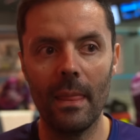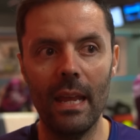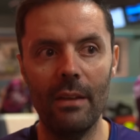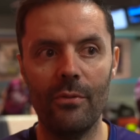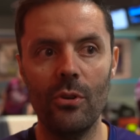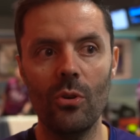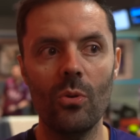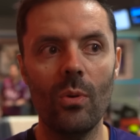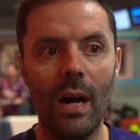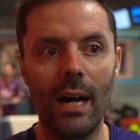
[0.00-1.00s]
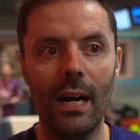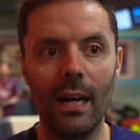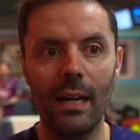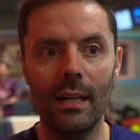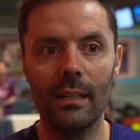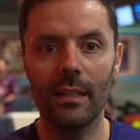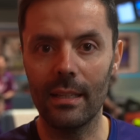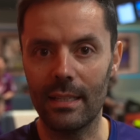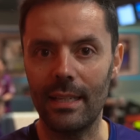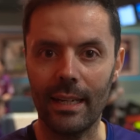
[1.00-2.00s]
If you are
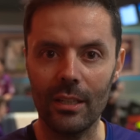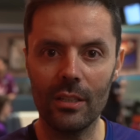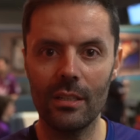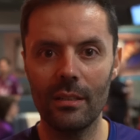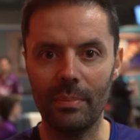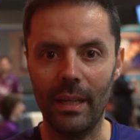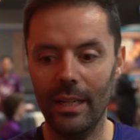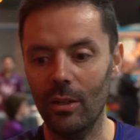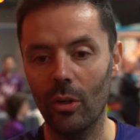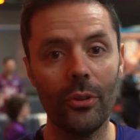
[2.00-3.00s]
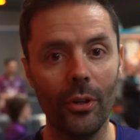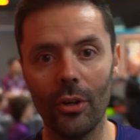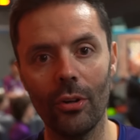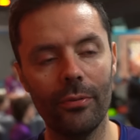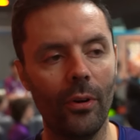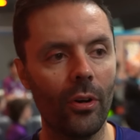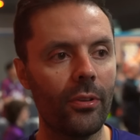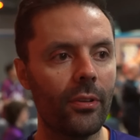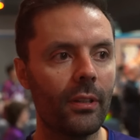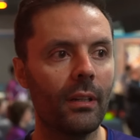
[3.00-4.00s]
the second player or third or fourth,
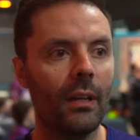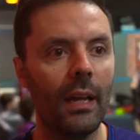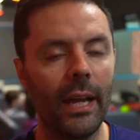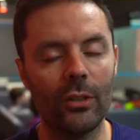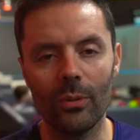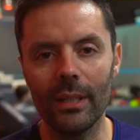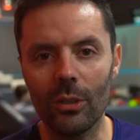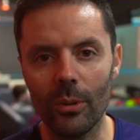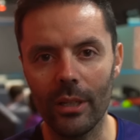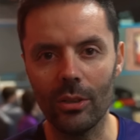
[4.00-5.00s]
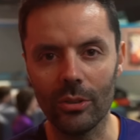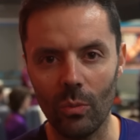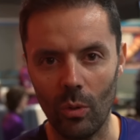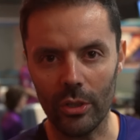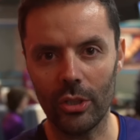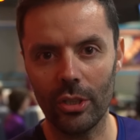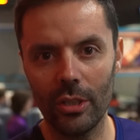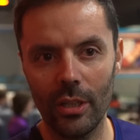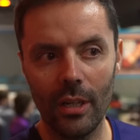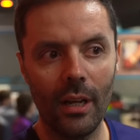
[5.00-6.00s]
it's really critical to watch
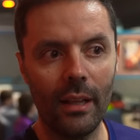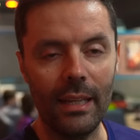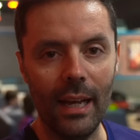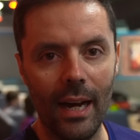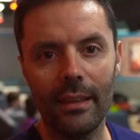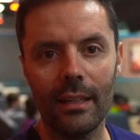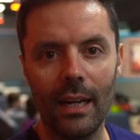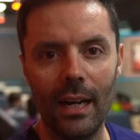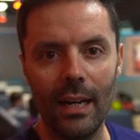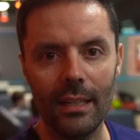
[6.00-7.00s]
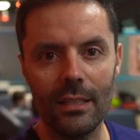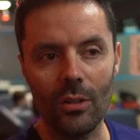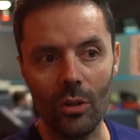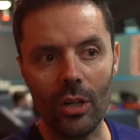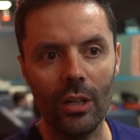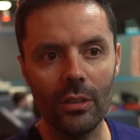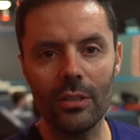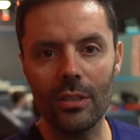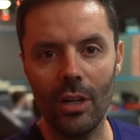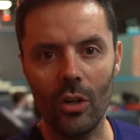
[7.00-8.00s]
the other guys or girls
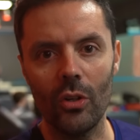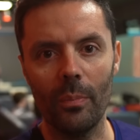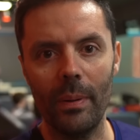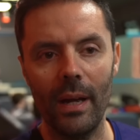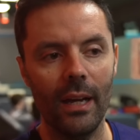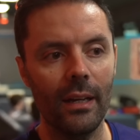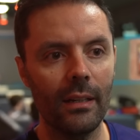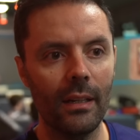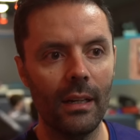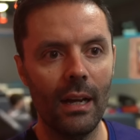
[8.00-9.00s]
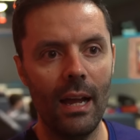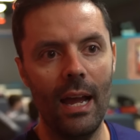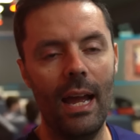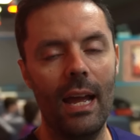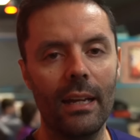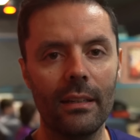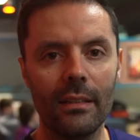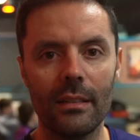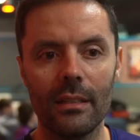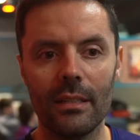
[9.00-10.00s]
on your pair and
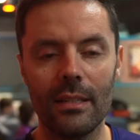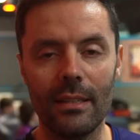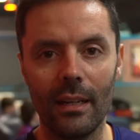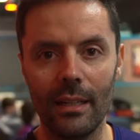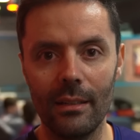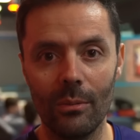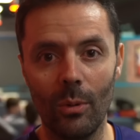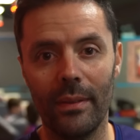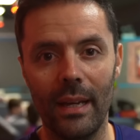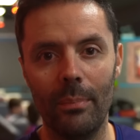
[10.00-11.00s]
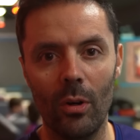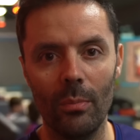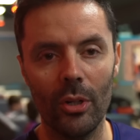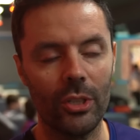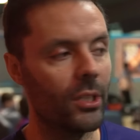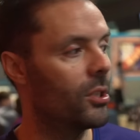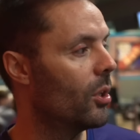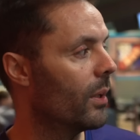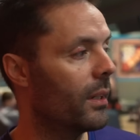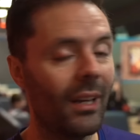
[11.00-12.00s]
study what their ball motion is
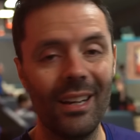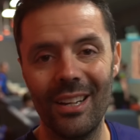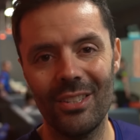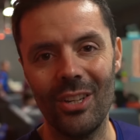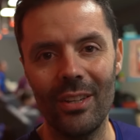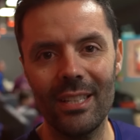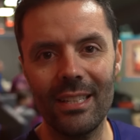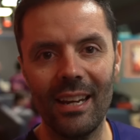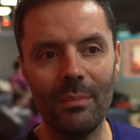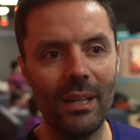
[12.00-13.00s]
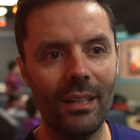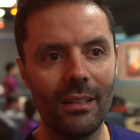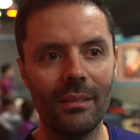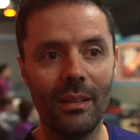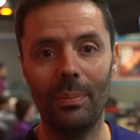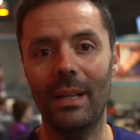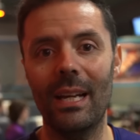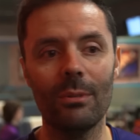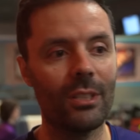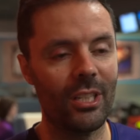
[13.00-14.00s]
doing. So this game here, the
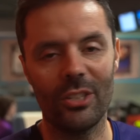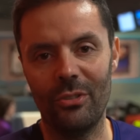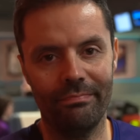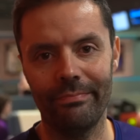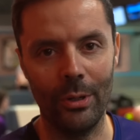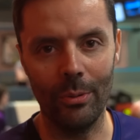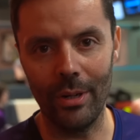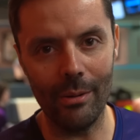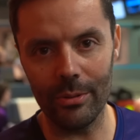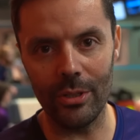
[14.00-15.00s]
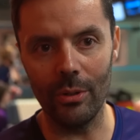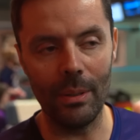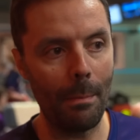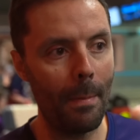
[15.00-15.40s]
plan was to just do what I was doing.